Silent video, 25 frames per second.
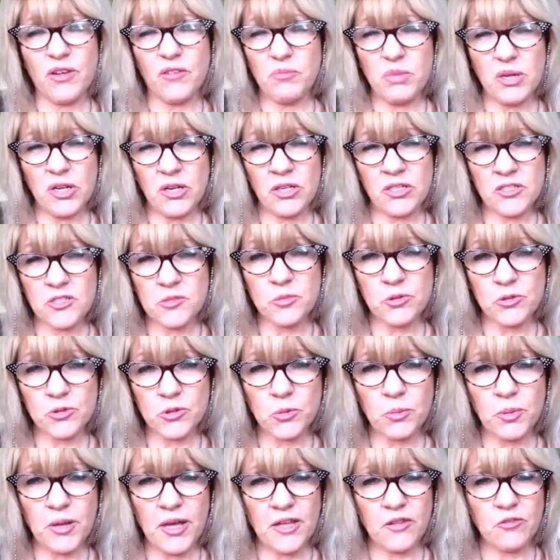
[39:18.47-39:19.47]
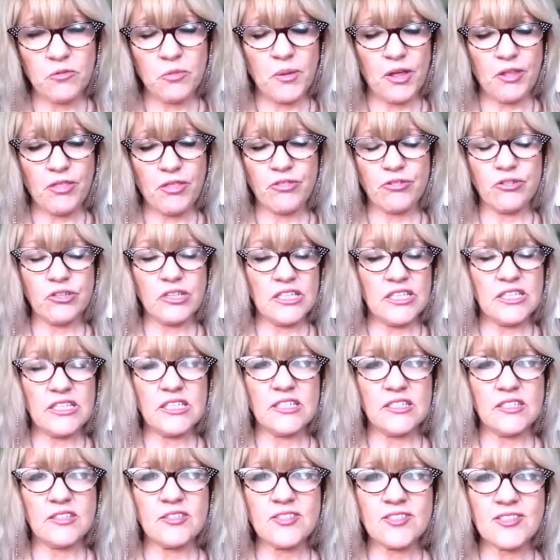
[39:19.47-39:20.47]
I've been on a spiritual path for about 30
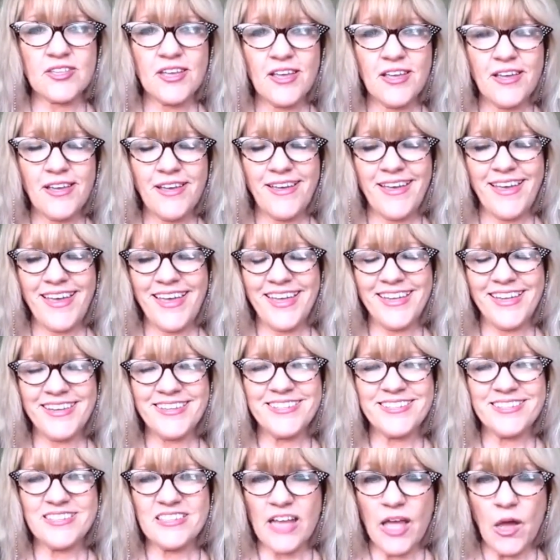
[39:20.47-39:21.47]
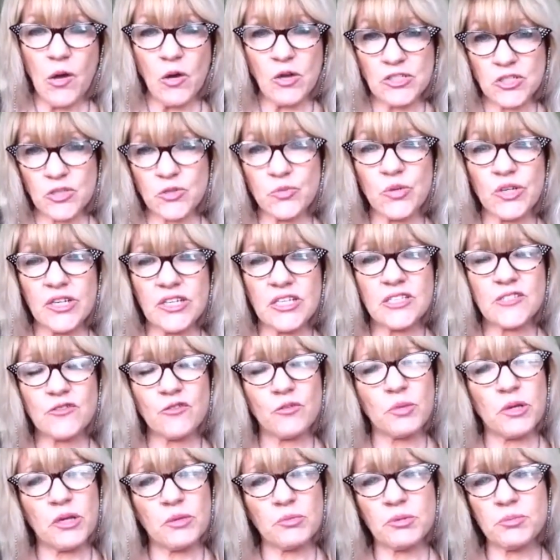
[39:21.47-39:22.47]
years. And now I do readings
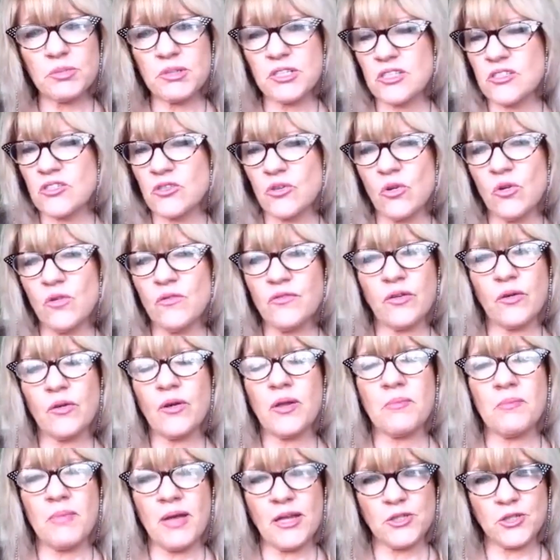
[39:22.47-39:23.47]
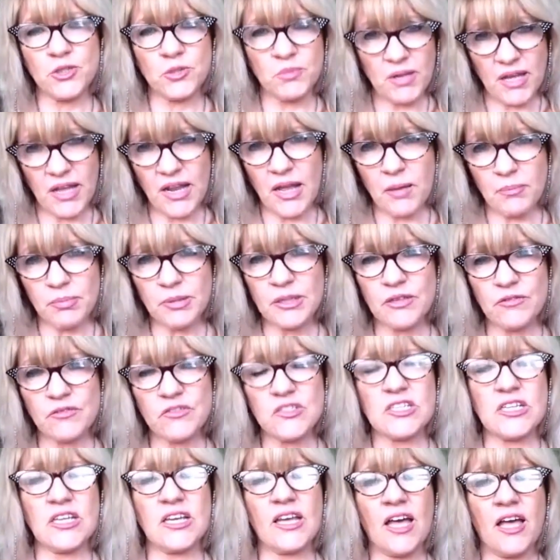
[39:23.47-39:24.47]
for people. But it's all very much about
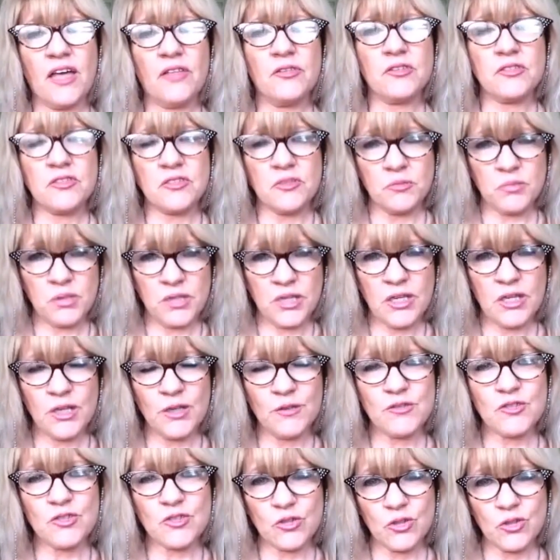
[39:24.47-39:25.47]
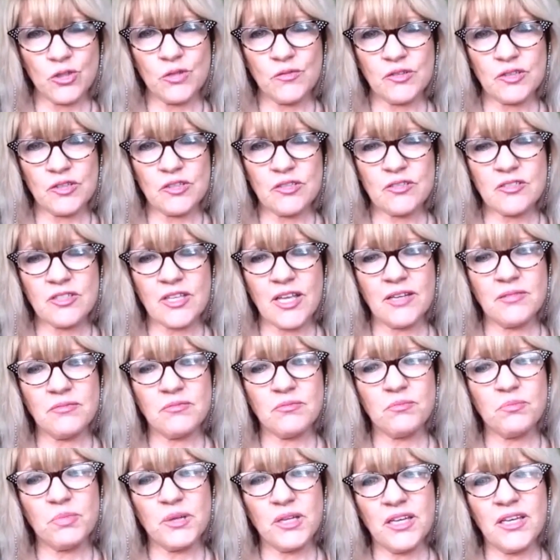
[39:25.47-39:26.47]
uplifting others and being of service
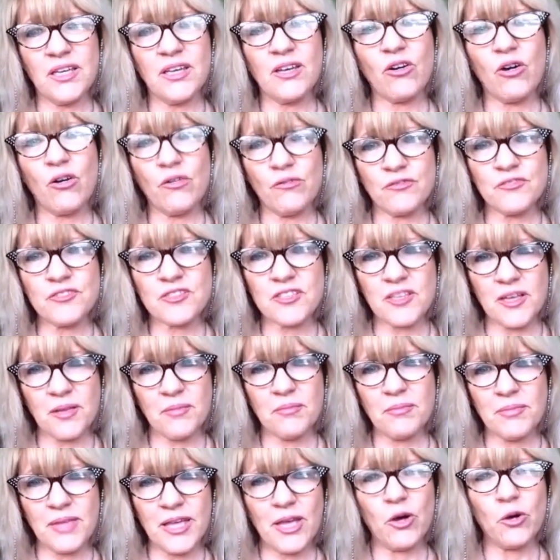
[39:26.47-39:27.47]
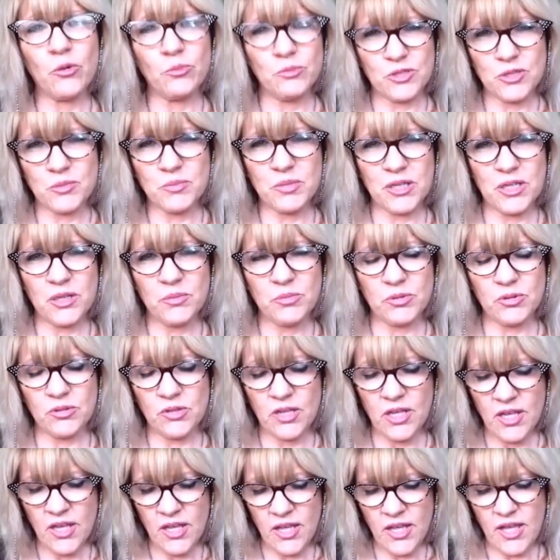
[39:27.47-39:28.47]
and being of some help to
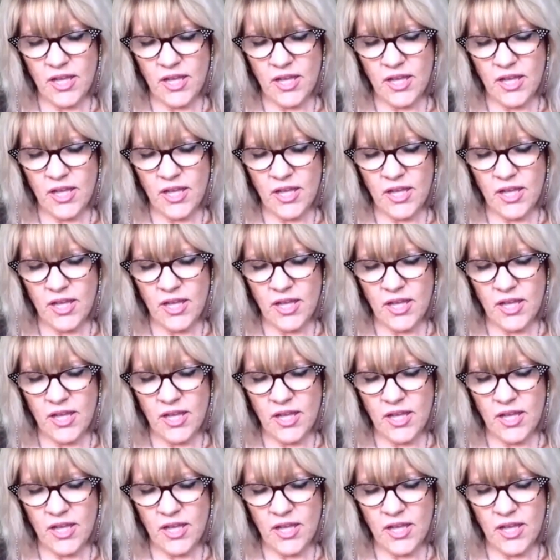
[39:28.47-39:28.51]
people.